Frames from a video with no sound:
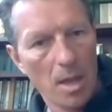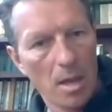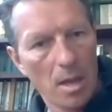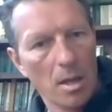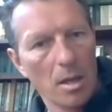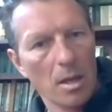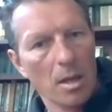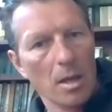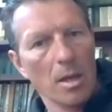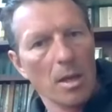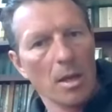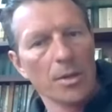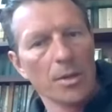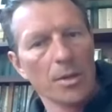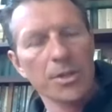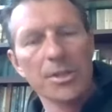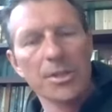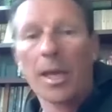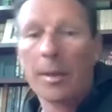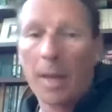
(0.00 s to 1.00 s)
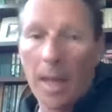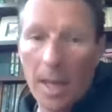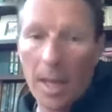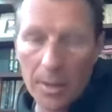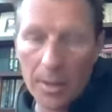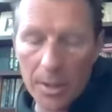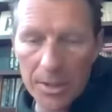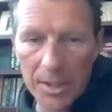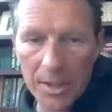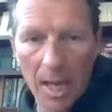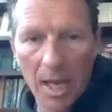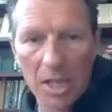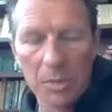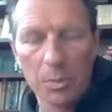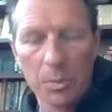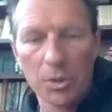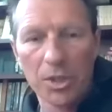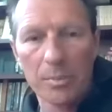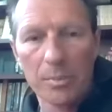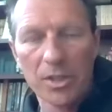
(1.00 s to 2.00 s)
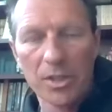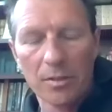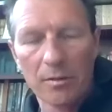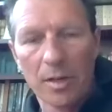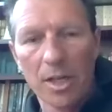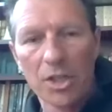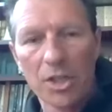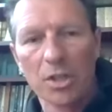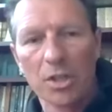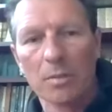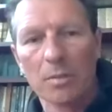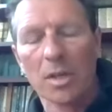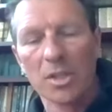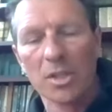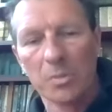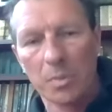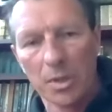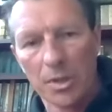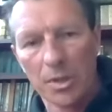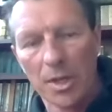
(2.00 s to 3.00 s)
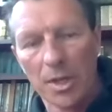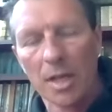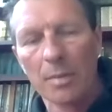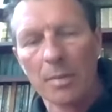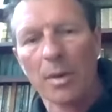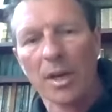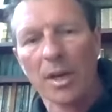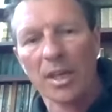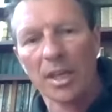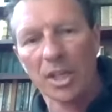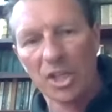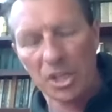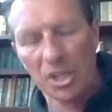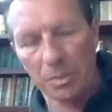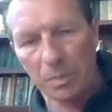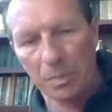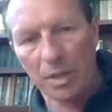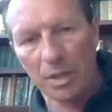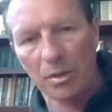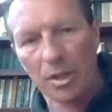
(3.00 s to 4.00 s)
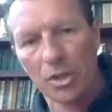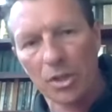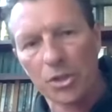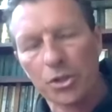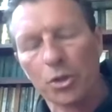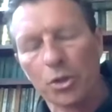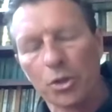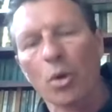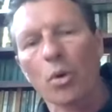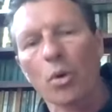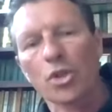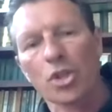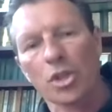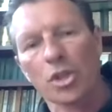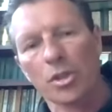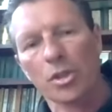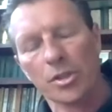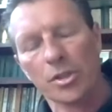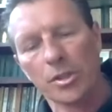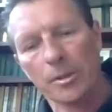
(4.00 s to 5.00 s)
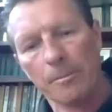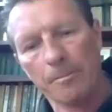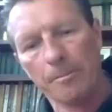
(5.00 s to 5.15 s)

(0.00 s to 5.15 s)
And this again, this expert observation must be done by experienced coaches.